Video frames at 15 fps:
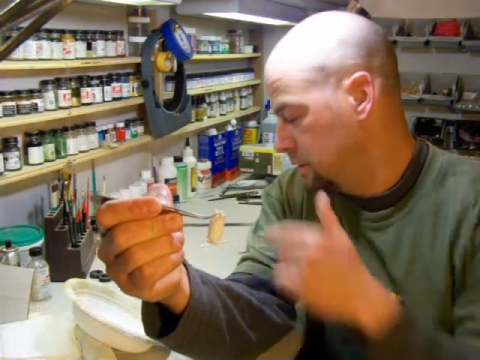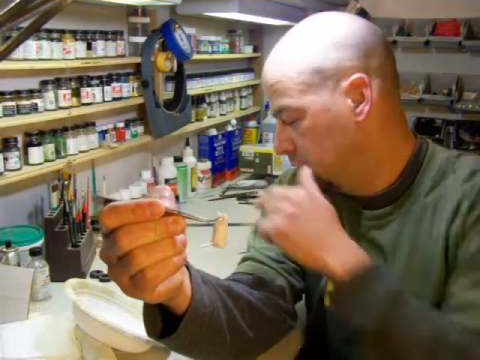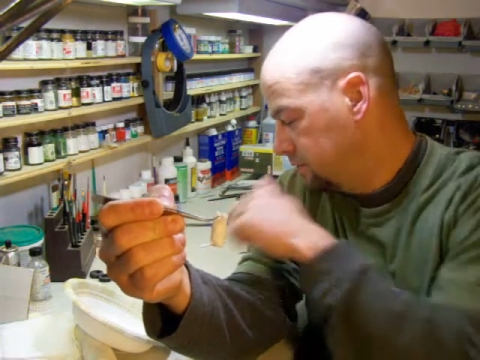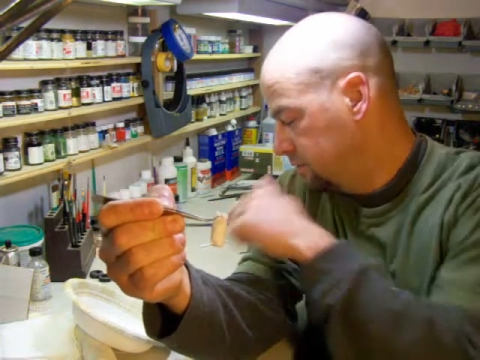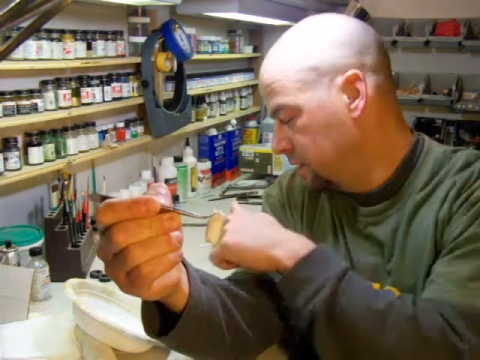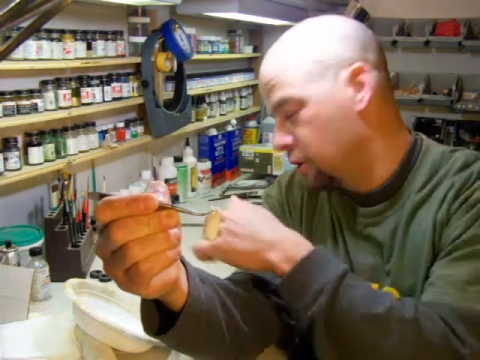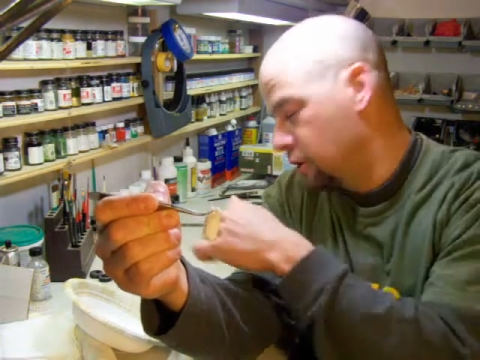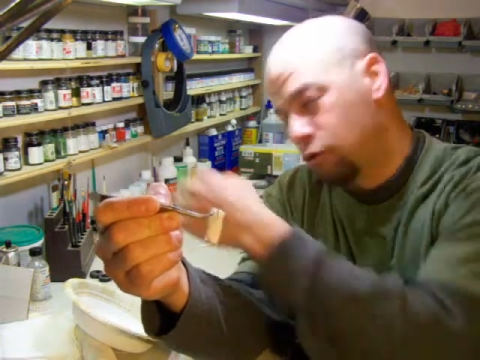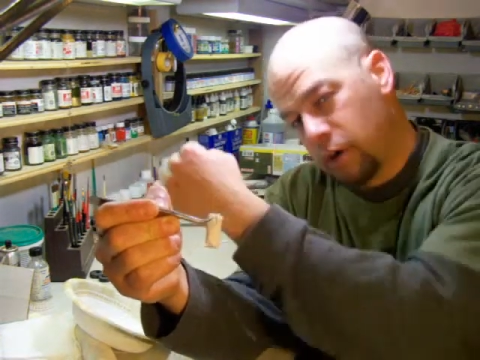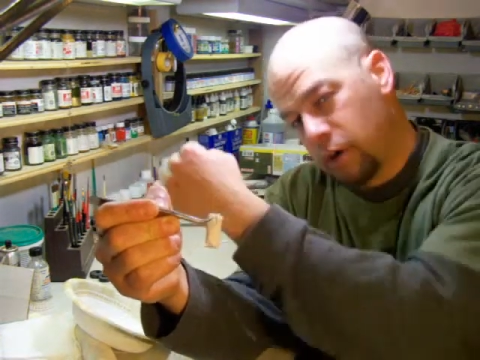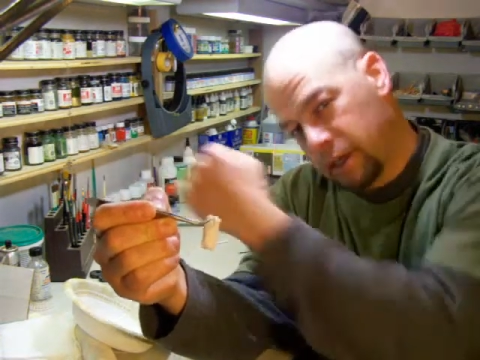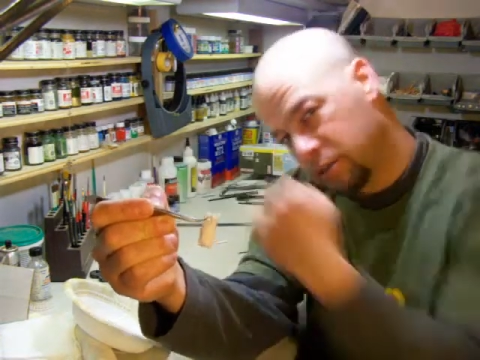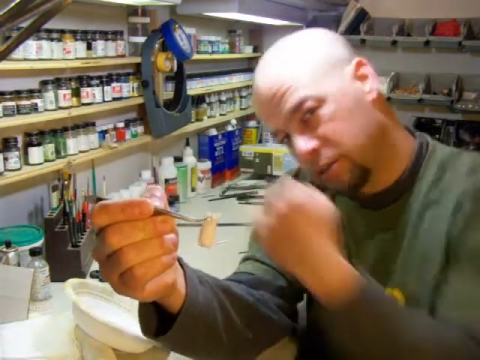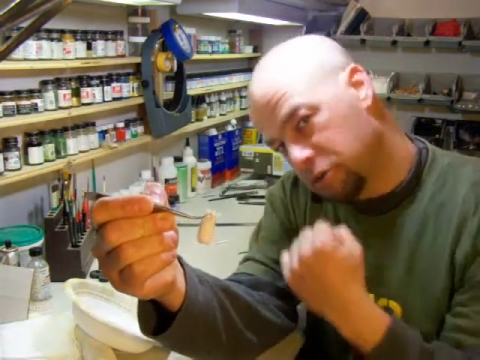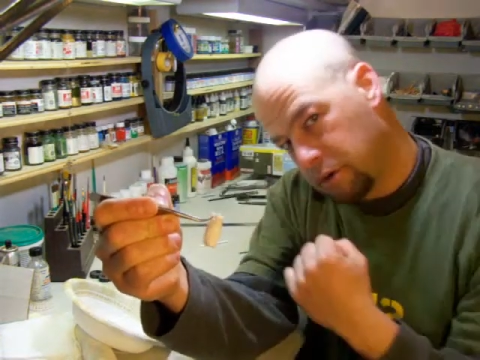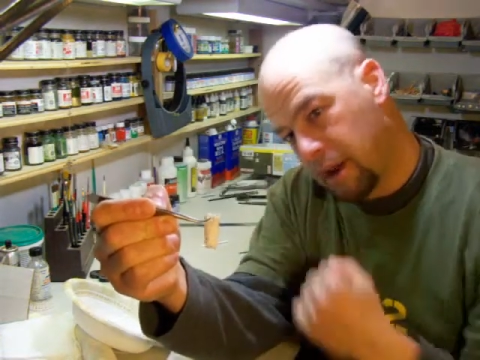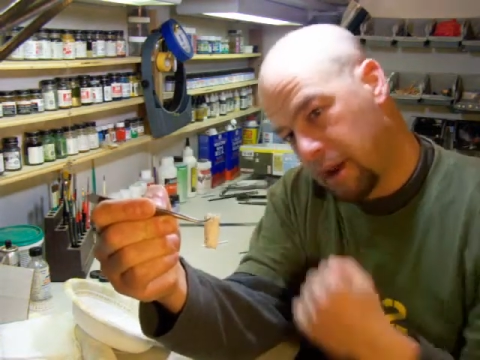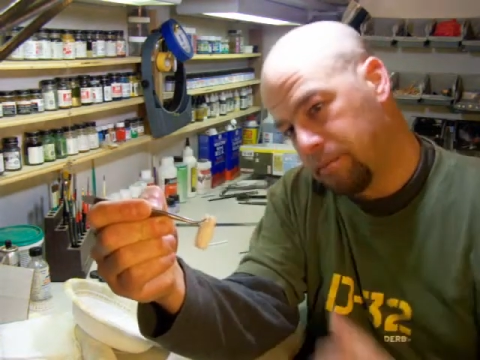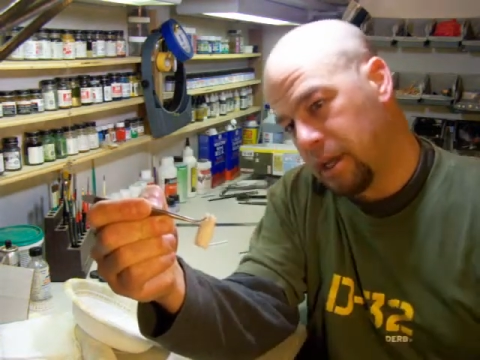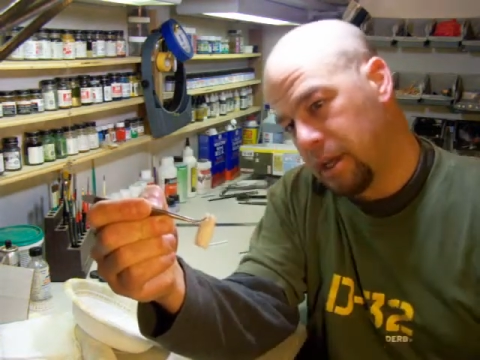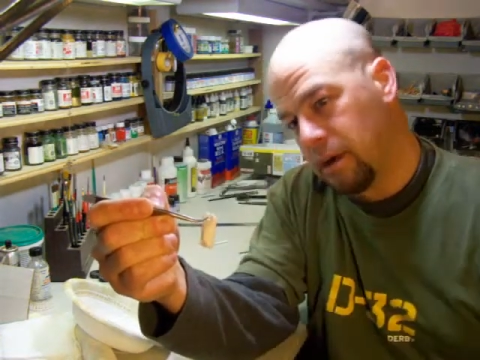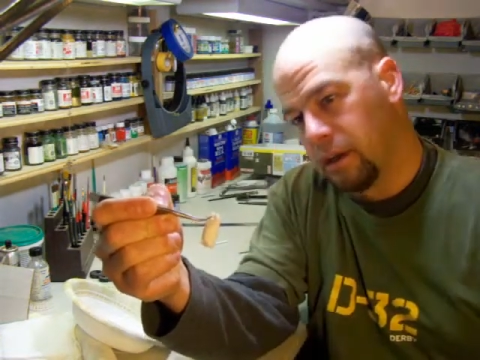If they crank the
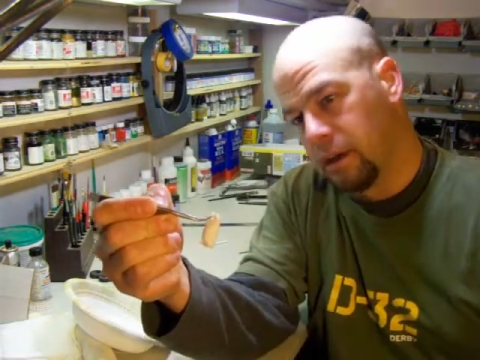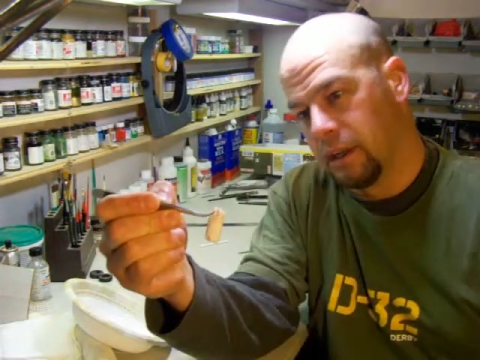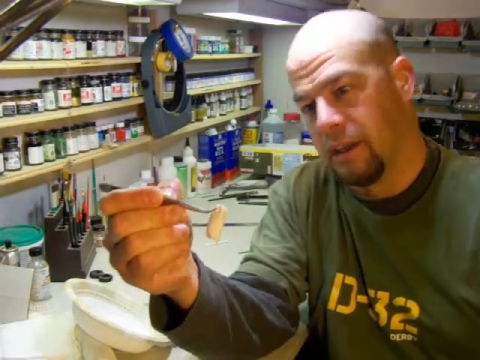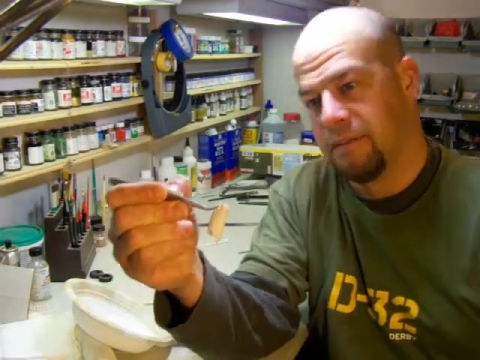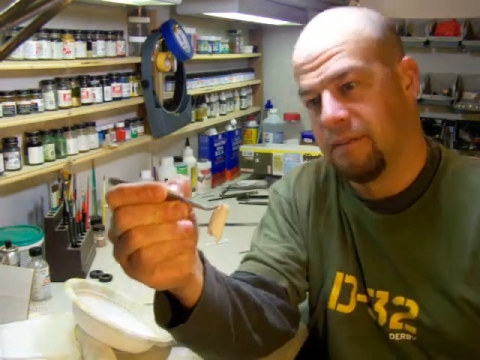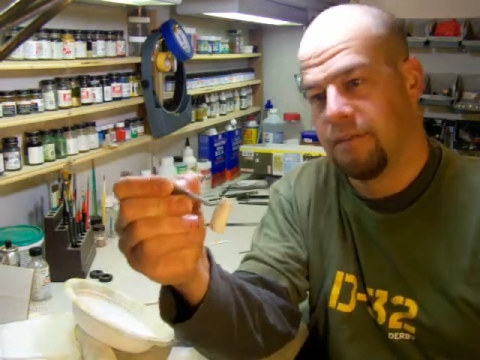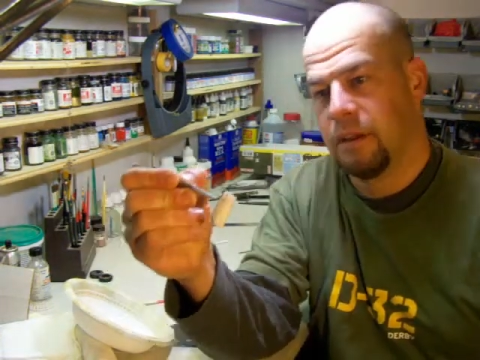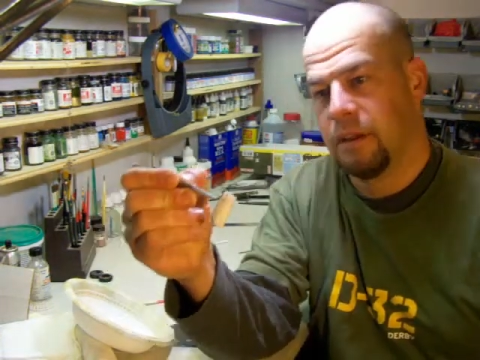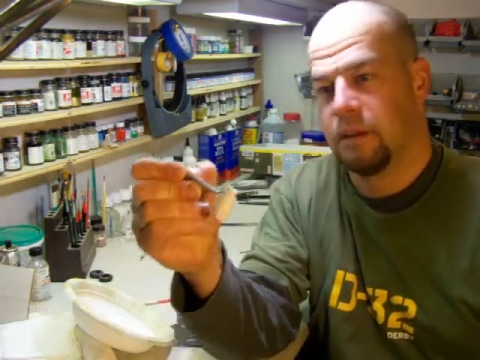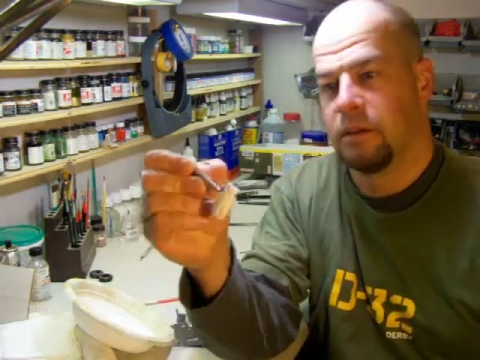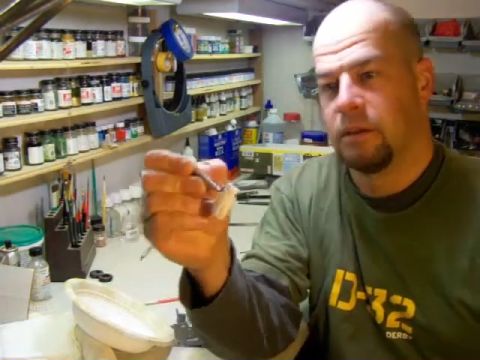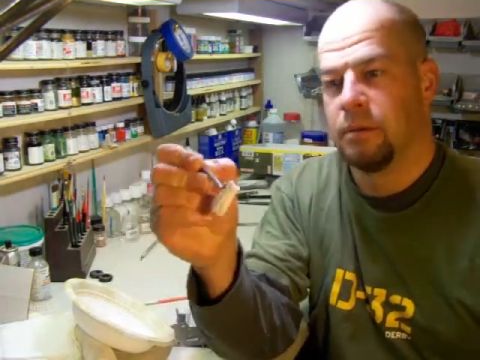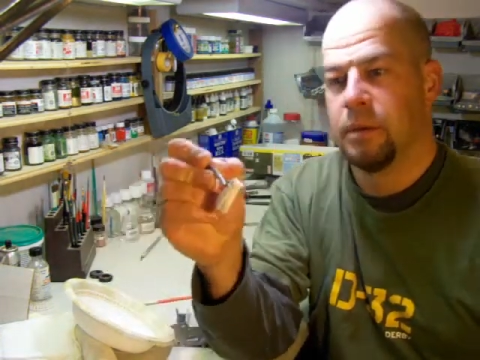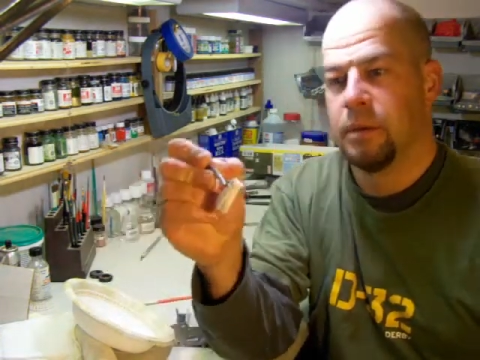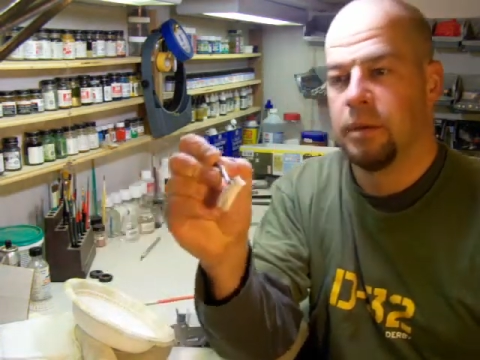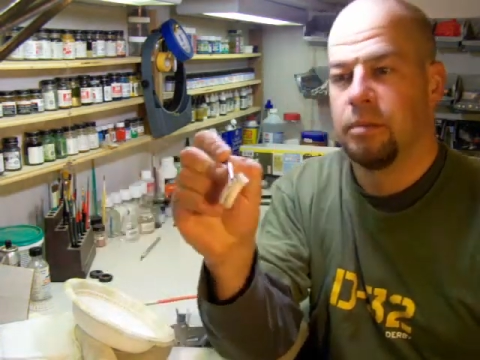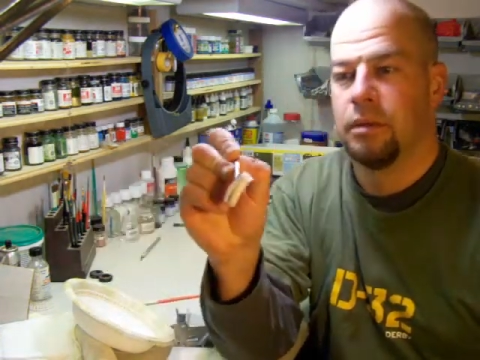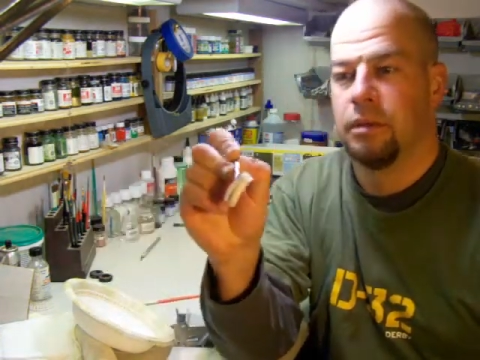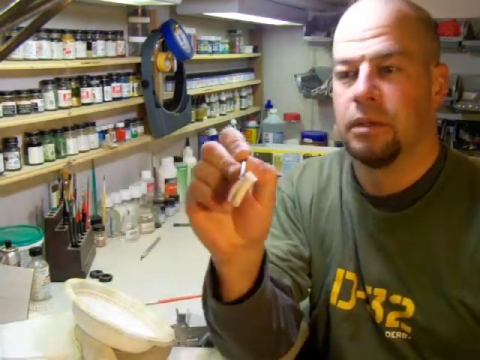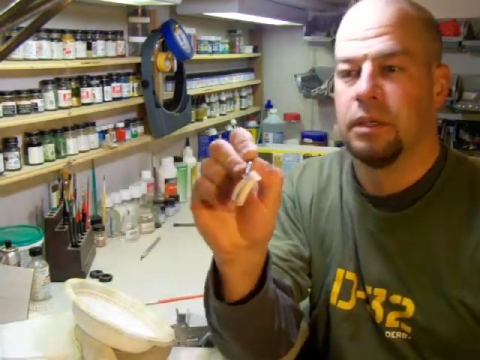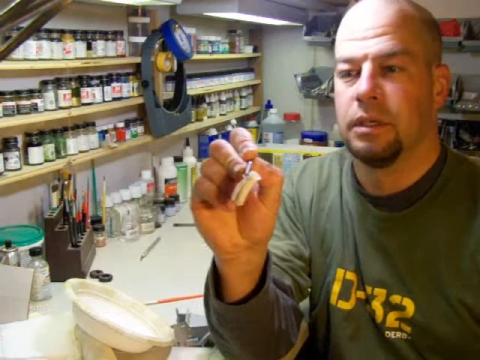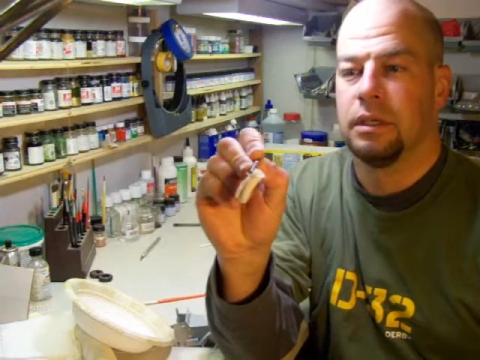strap down on that fender, it might
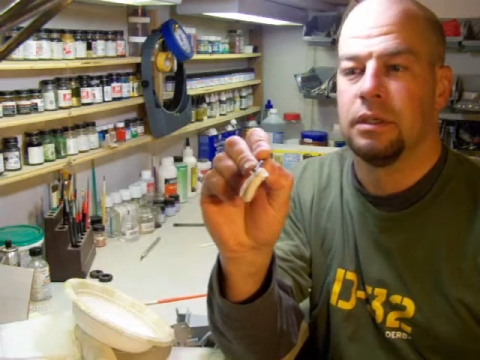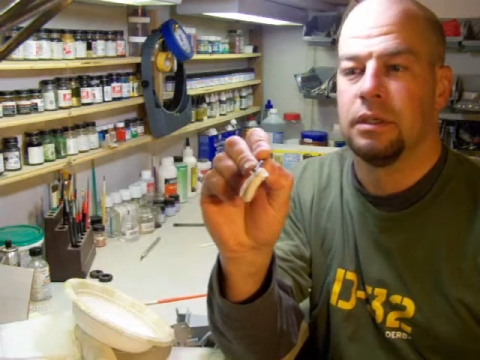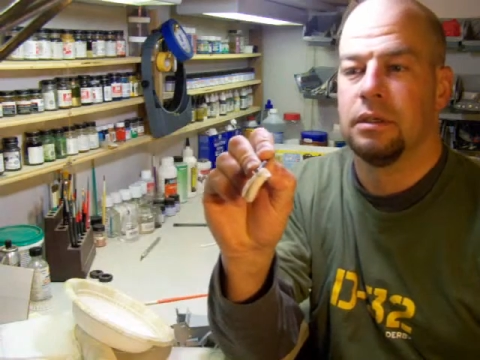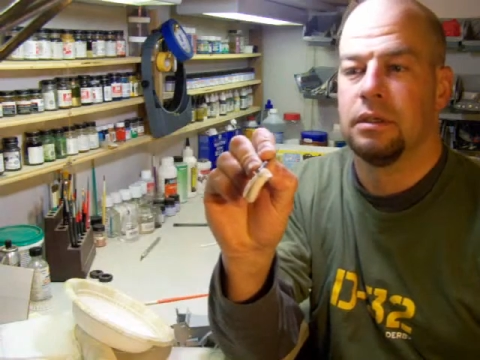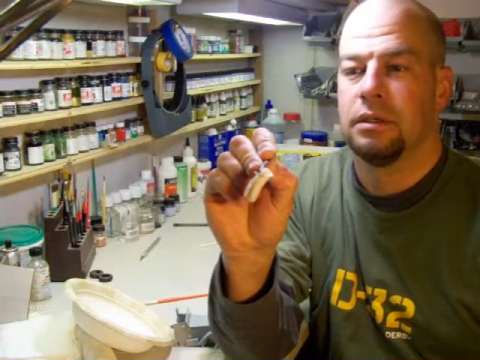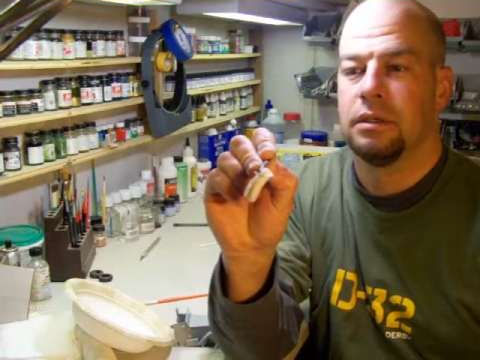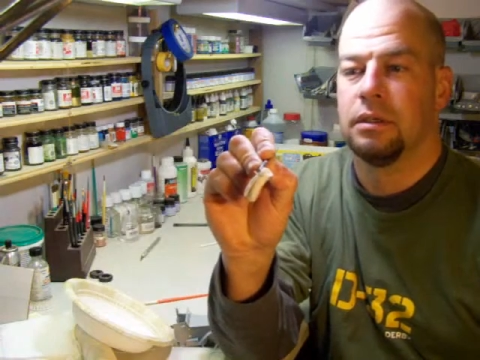pull it in.